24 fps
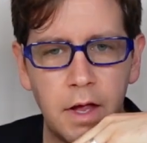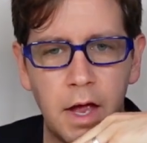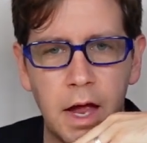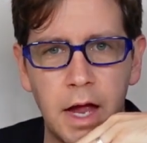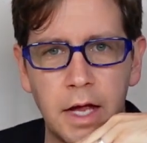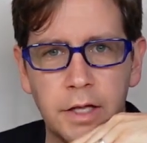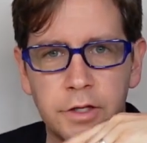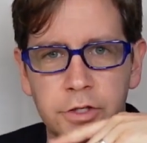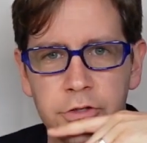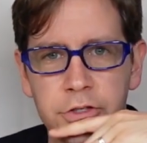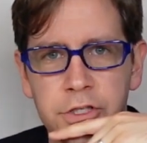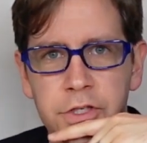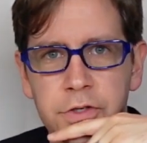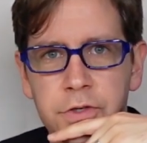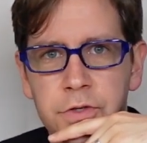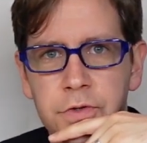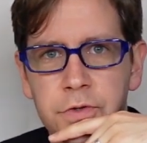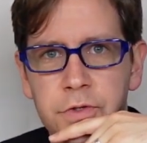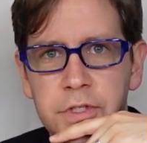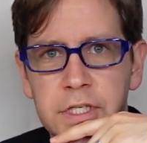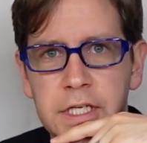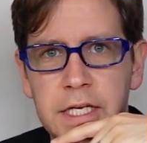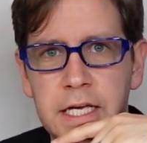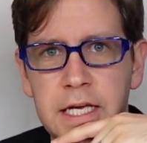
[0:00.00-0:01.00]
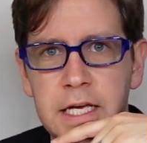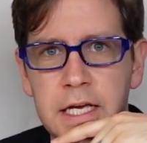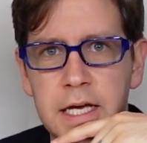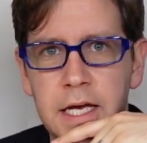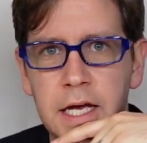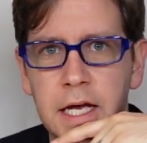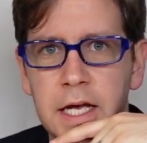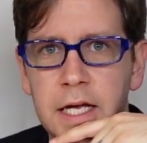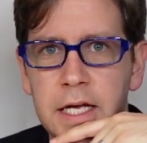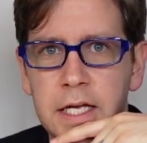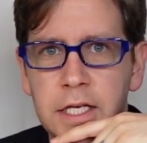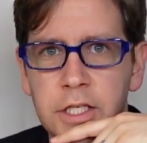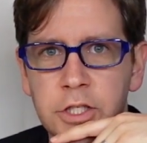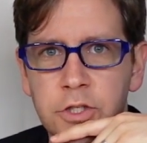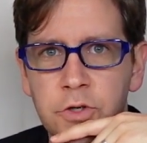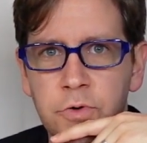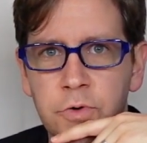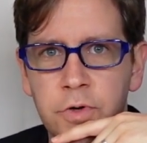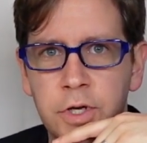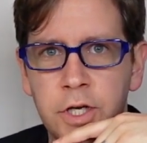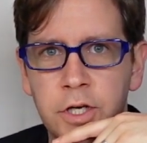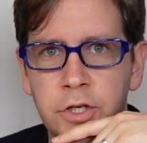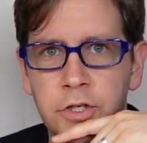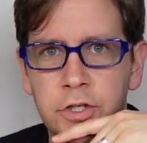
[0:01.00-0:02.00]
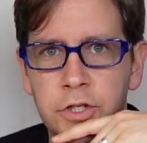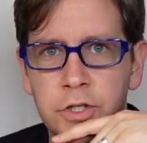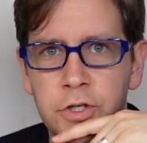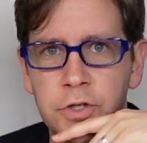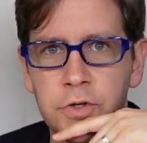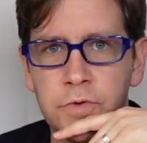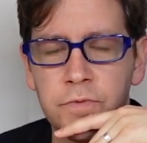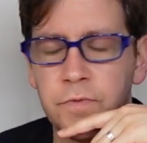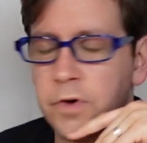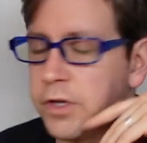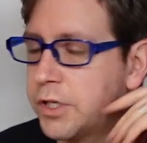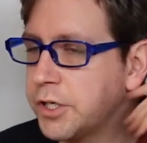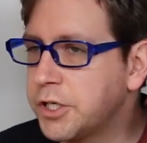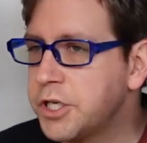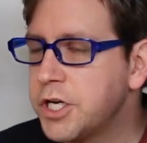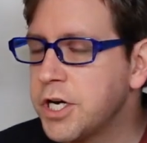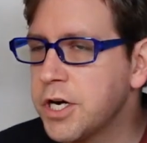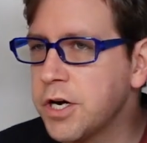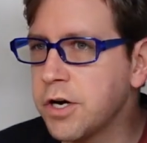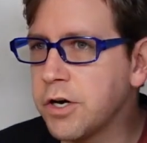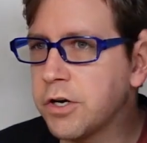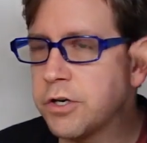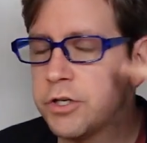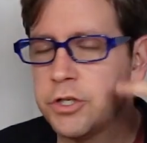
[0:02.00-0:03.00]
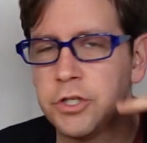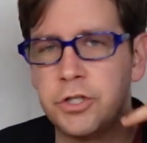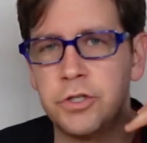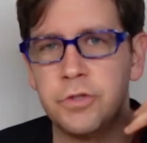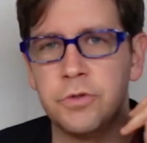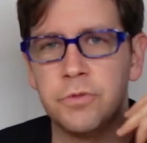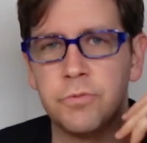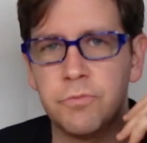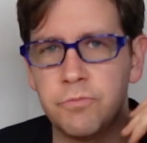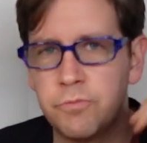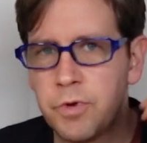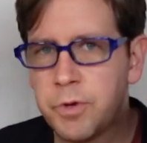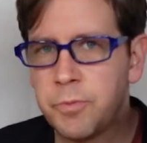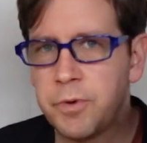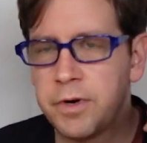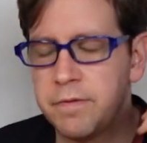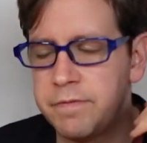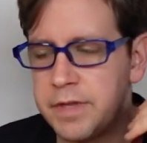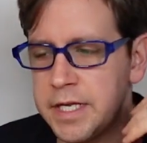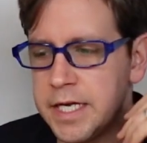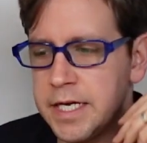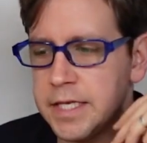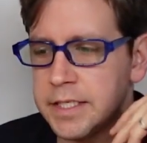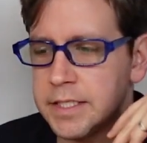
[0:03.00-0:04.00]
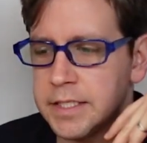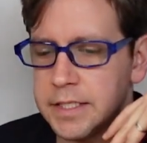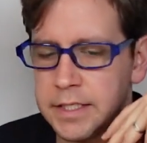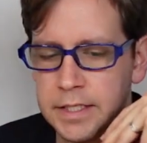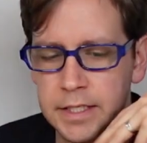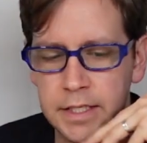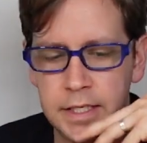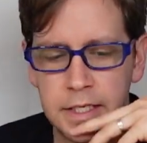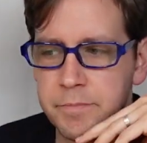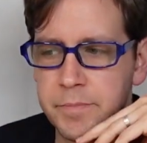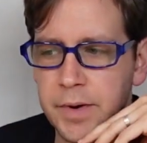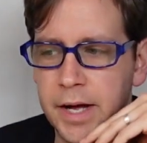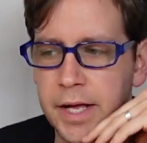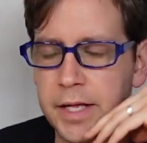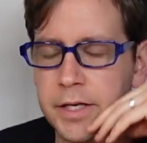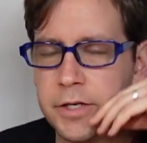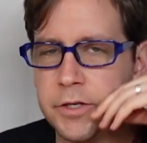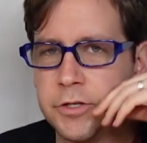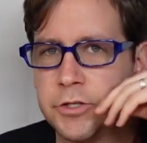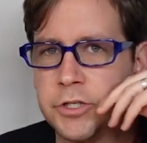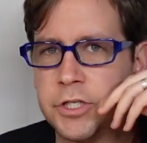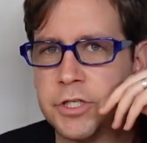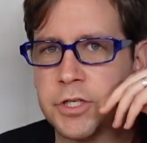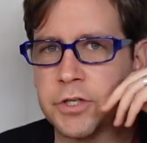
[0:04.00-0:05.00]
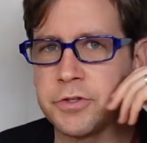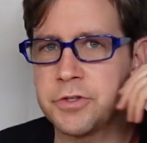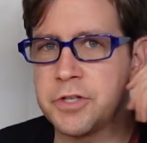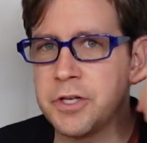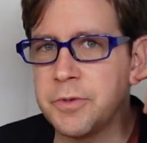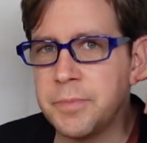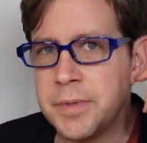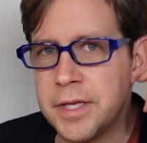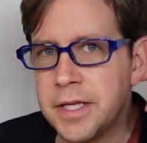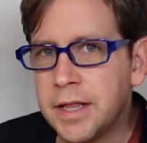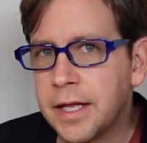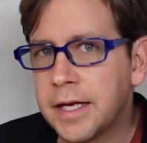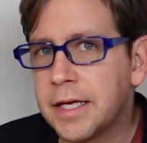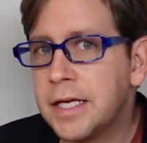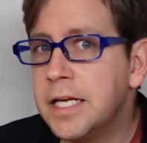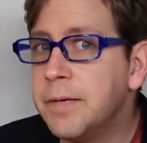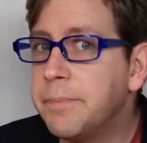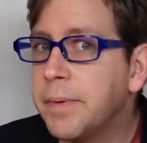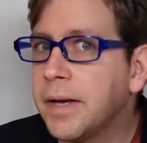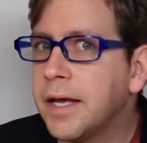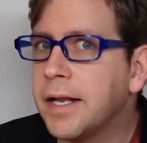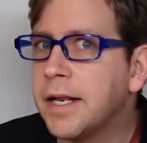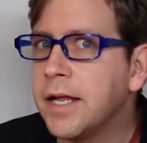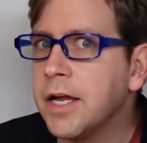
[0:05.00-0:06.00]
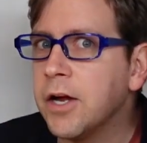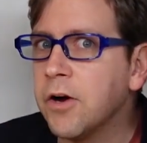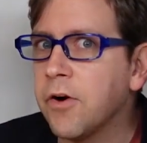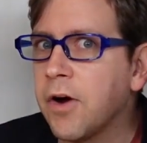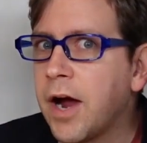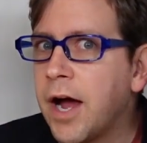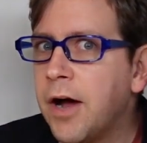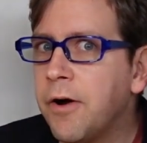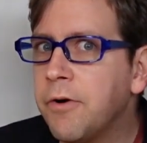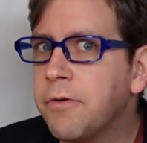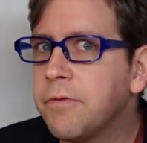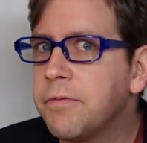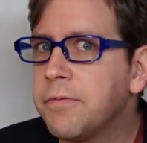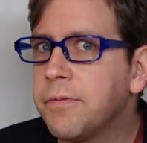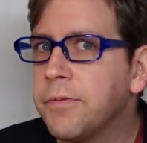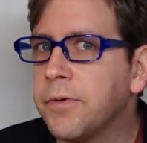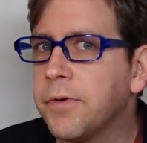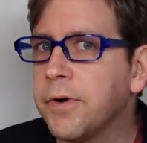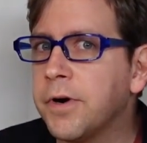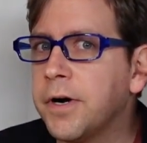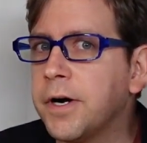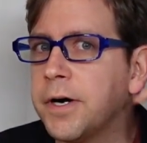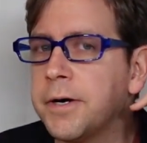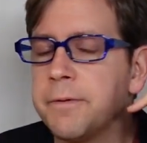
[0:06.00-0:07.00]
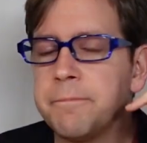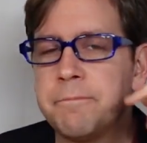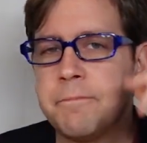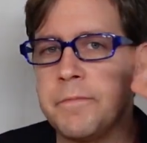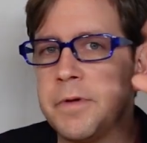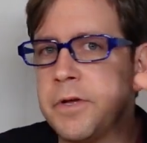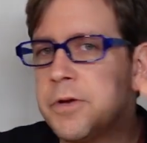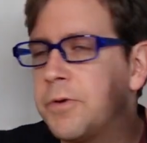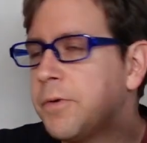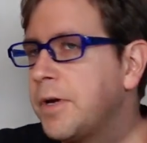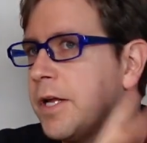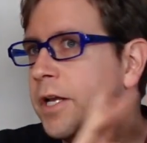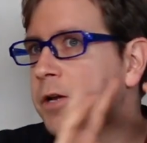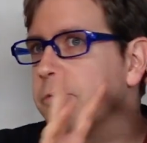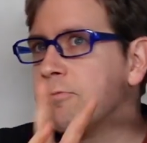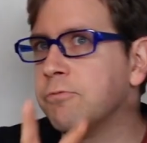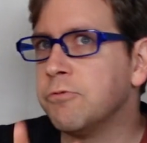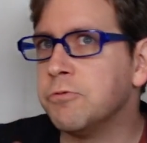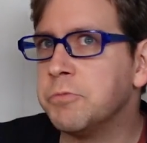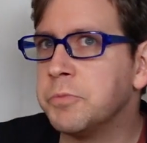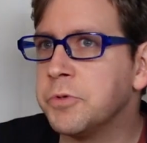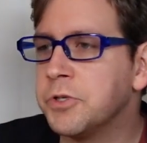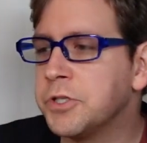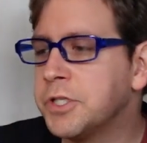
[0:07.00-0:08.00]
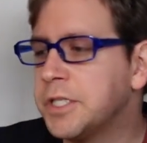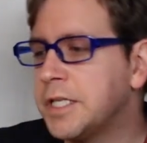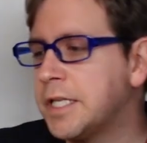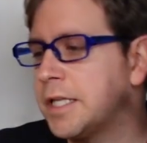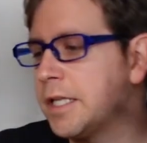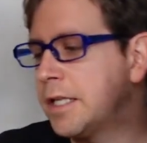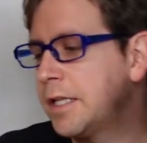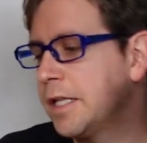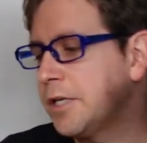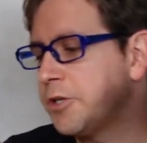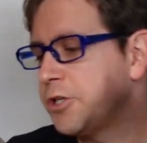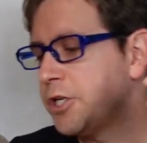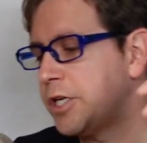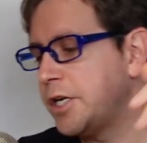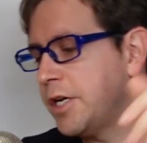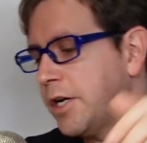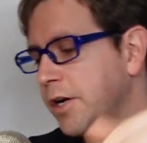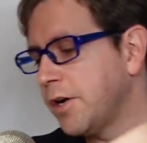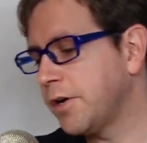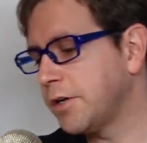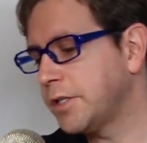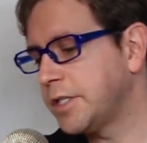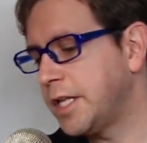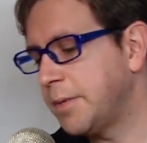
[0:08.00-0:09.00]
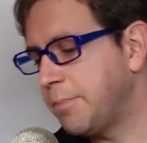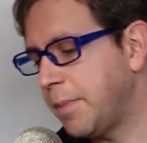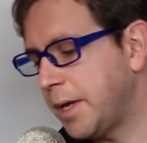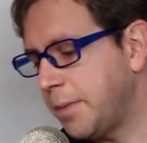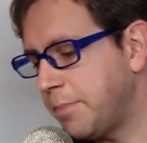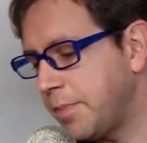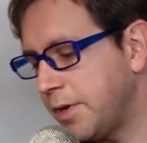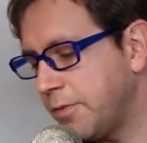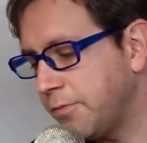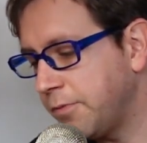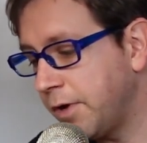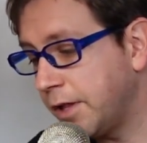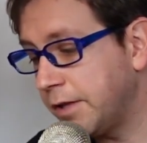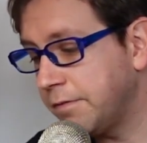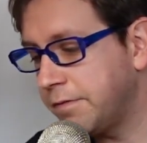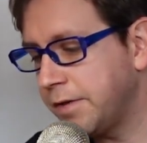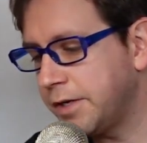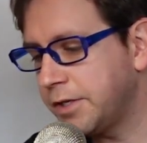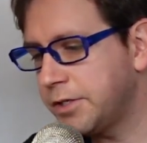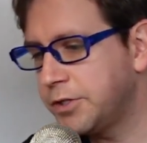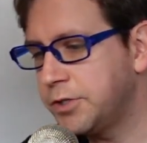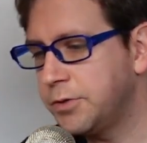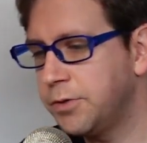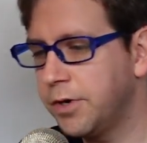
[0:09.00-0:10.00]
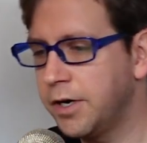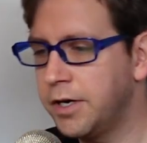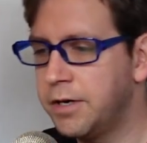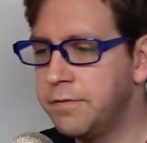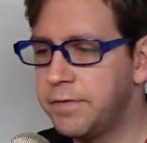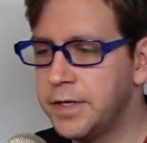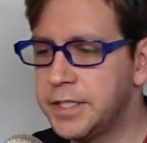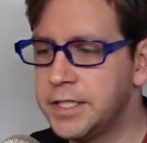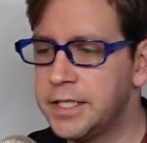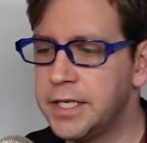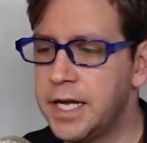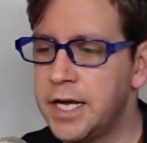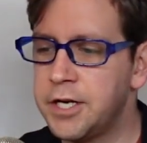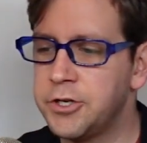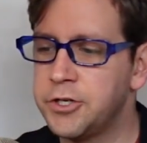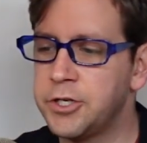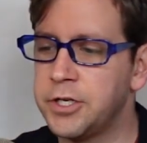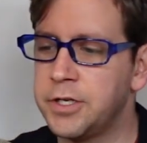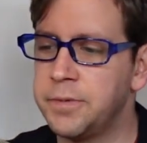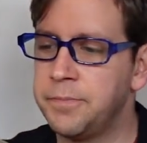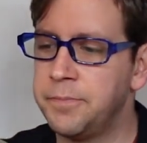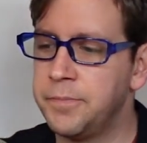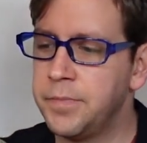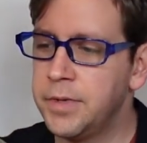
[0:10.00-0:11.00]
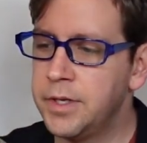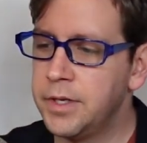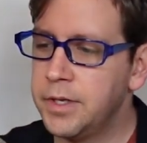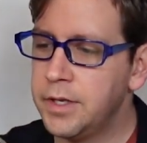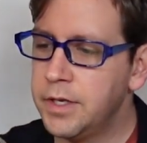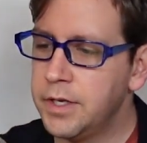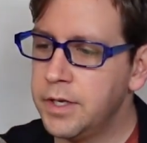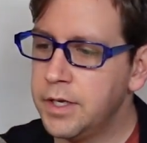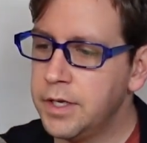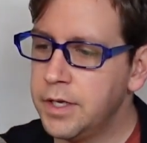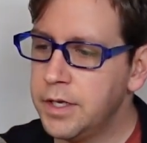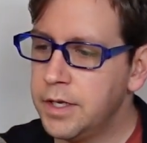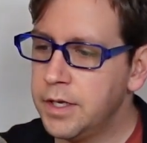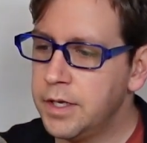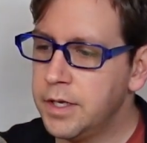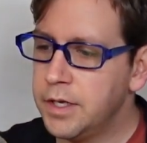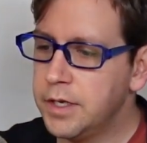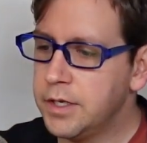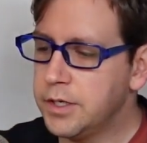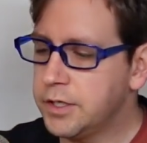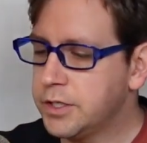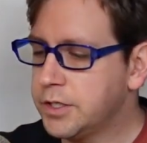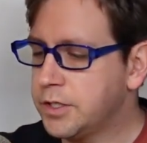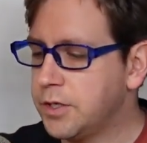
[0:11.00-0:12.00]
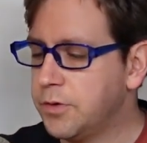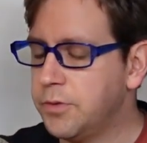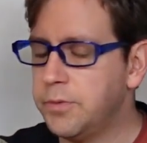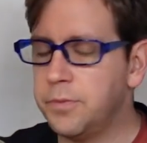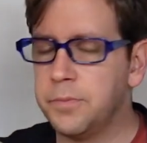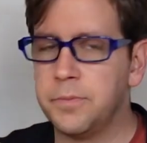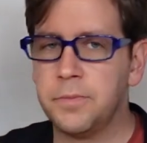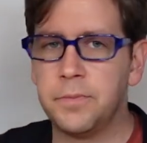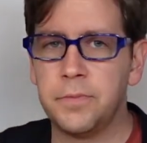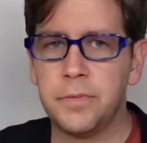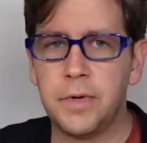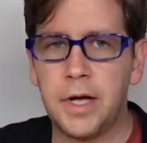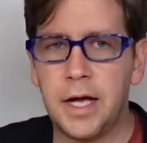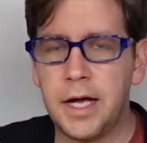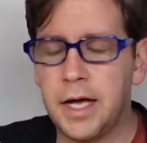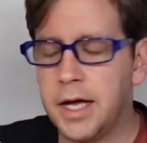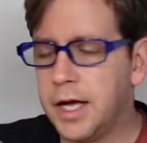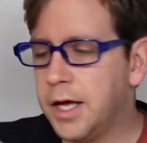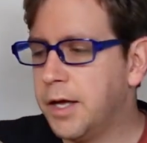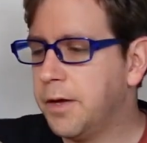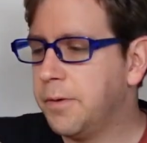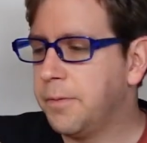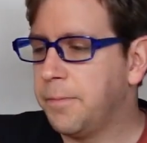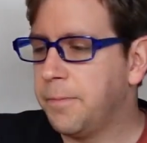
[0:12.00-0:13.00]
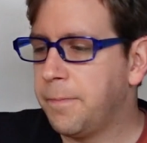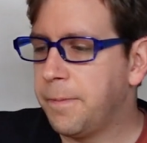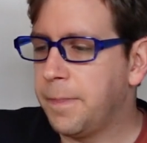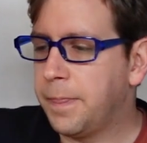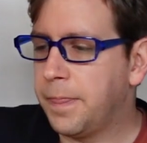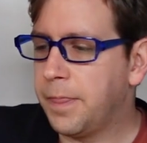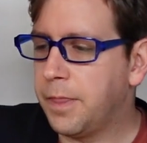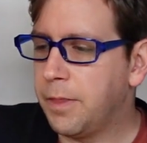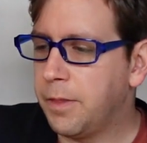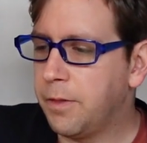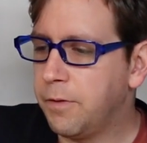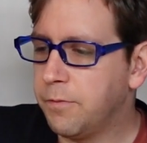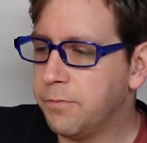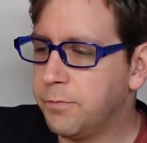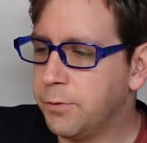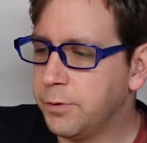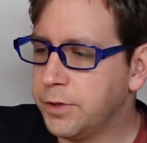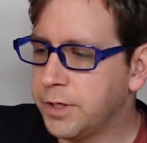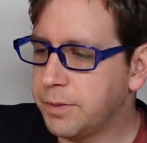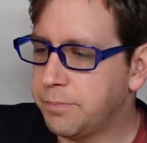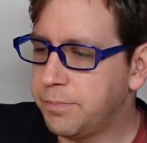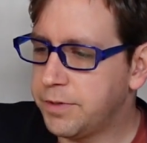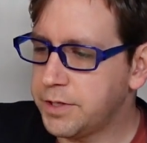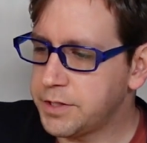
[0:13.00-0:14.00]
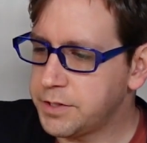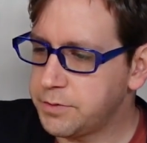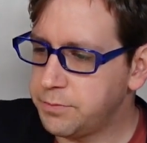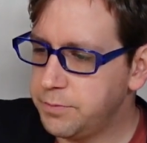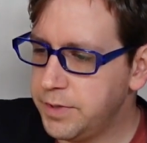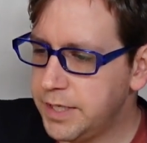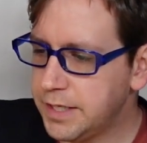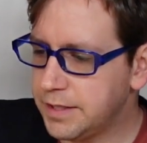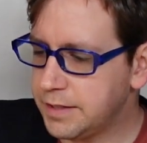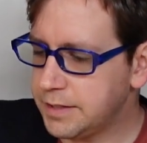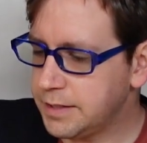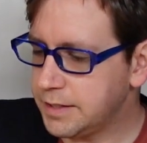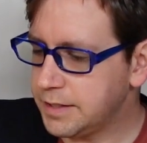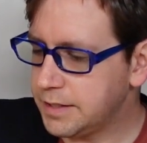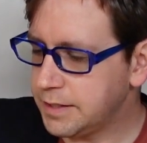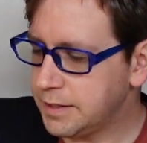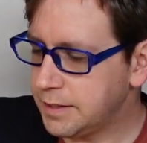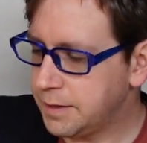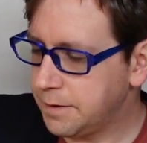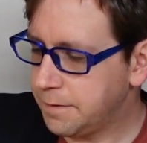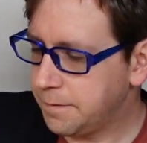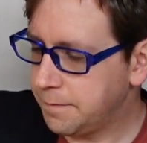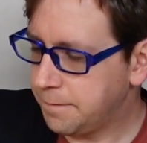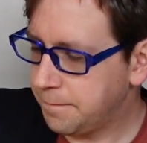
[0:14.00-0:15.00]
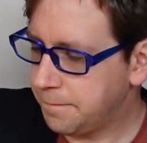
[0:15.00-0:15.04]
And so Zakia is going to volunteer to run one of these, but she's also going to be like keeping an ear out for, any rumors, anything that she hears that might be relevant to her investigation. So, rolling plus wits.